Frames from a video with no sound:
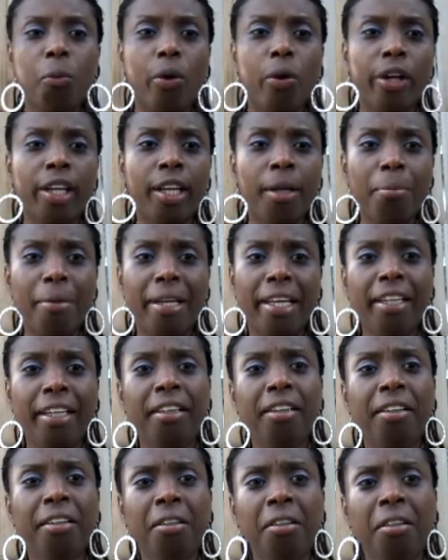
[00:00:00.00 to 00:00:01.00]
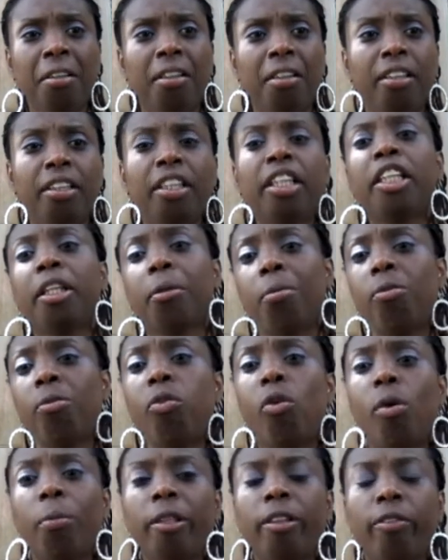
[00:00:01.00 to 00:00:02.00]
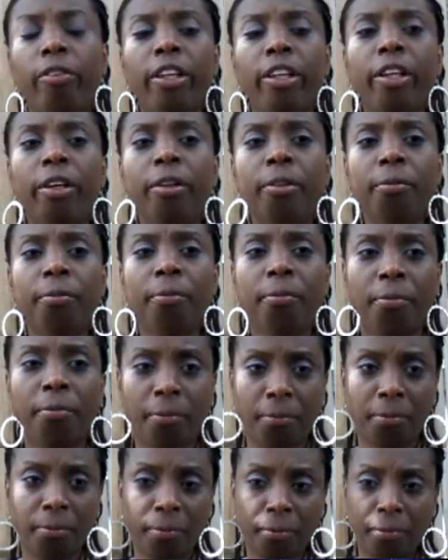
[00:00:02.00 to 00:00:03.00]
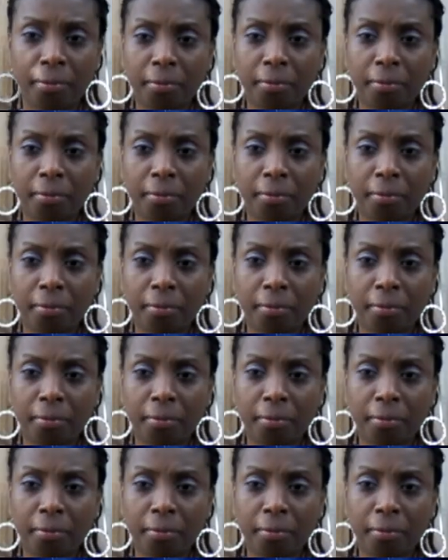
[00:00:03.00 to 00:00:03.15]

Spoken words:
Work it, man. It's a form of business.